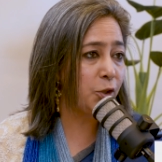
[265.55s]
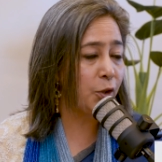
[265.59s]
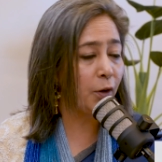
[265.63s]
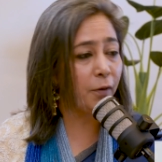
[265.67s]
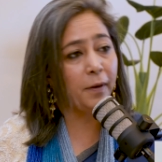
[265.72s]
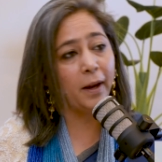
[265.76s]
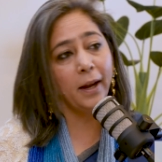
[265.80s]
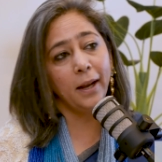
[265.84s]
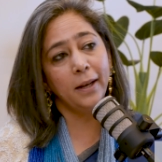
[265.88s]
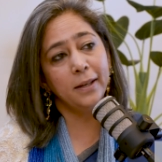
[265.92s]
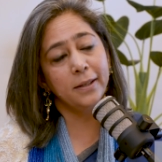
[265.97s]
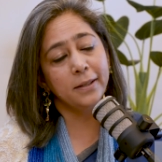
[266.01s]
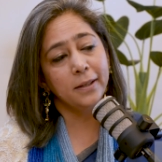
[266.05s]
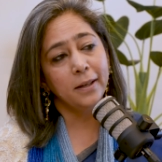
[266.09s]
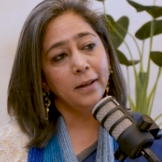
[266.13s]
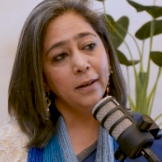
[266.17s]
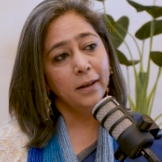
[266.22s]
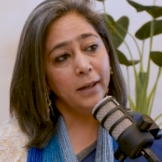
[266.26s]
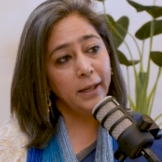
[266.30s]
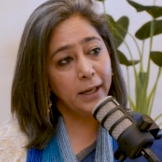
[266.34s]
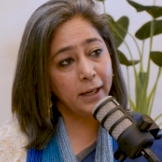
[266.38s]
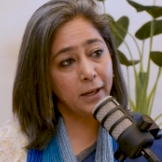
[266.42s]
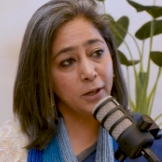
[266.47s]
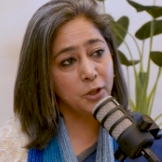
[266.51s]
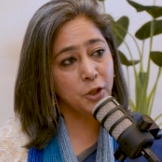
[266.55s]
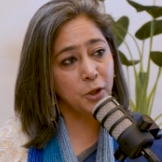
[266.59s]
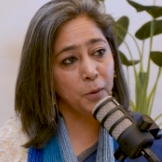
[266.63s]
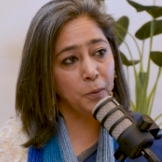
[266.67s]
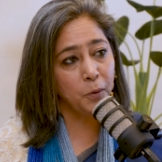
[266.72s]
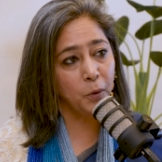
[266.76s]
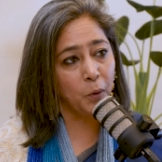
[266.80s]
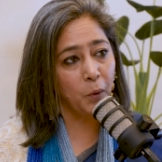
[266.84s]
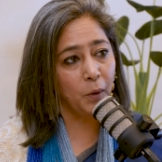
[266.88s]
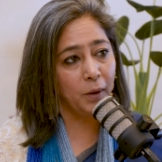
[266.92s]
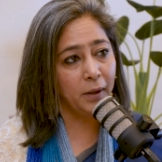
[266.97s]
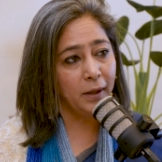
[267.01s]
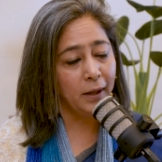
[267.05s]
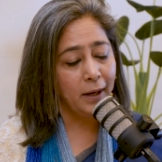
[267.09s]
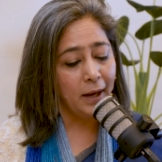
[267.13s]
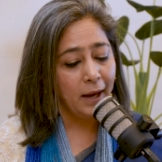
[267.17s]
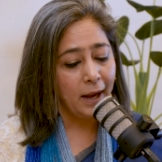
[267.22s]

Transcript: You have held leadership role,